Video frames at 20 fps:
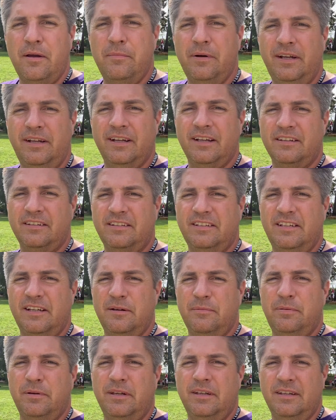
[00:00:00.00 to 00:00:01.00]
my next
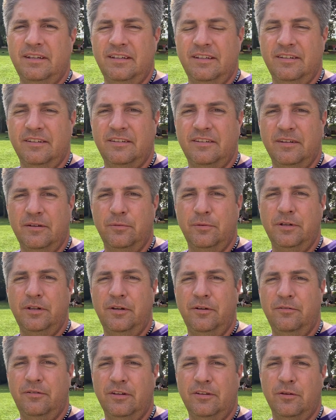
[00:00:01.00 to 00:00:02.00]
tip is that when
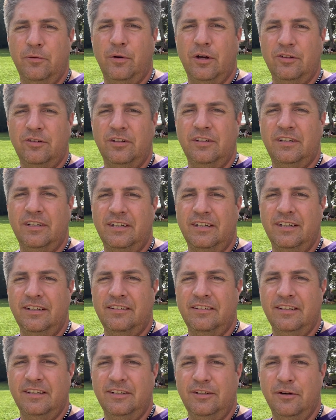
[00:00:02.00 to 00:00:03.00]
you visit Washington,
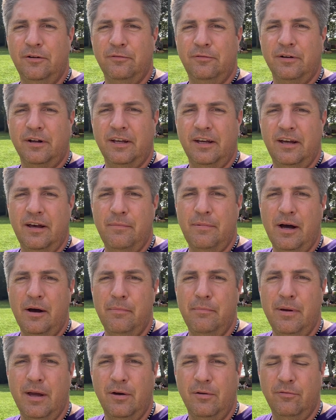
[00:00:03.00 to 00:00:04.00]
D.C., don't forget
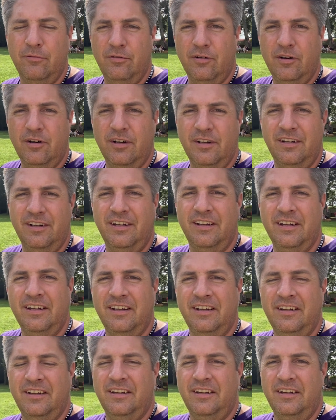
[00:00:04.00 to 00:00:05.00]
about Mount Vernon
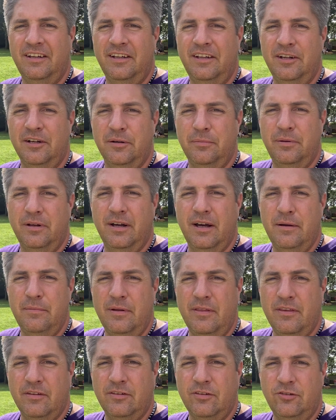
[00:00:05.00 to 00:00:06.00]
here behind
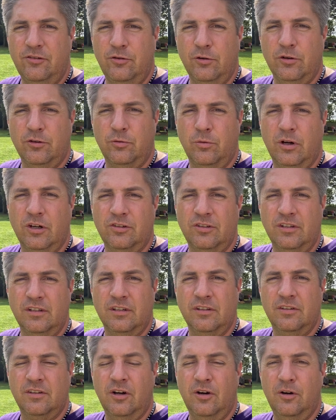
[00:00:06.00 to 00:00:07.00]
me. This is George
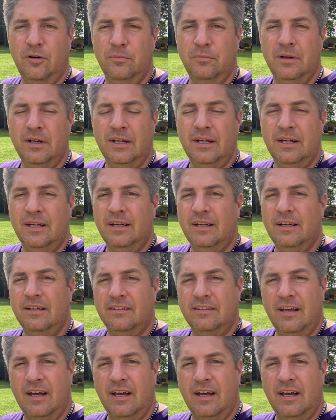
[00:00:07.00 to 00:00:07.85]
Washington's home. It's a